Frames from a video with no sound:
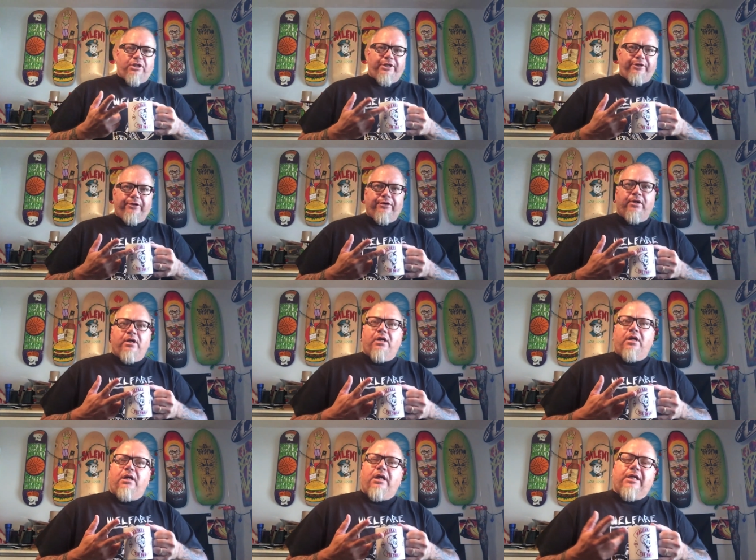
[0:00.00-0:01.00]
year,
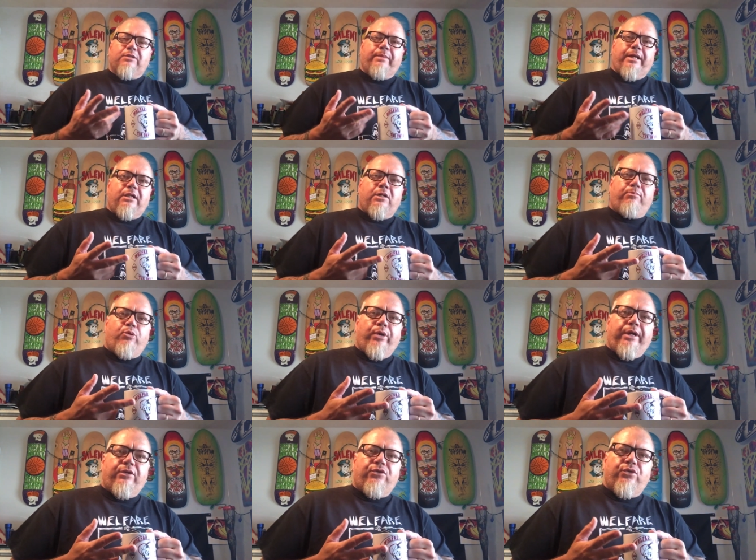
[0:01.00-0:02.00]
has made it a
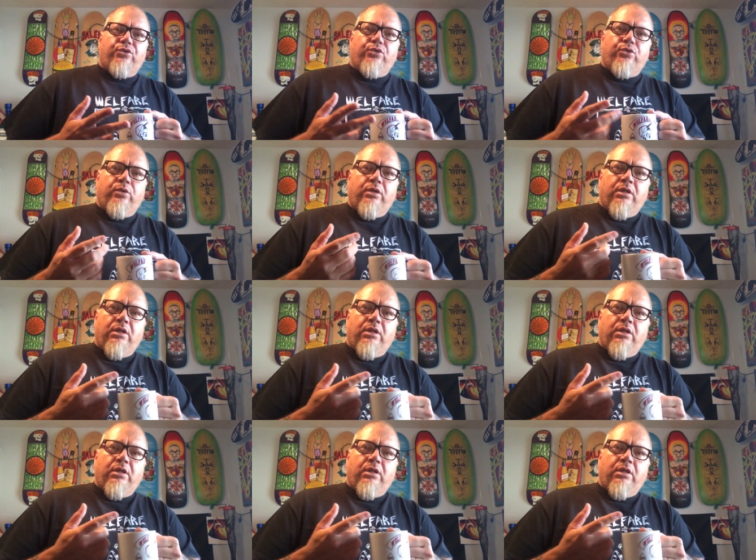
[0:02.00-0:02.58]
point to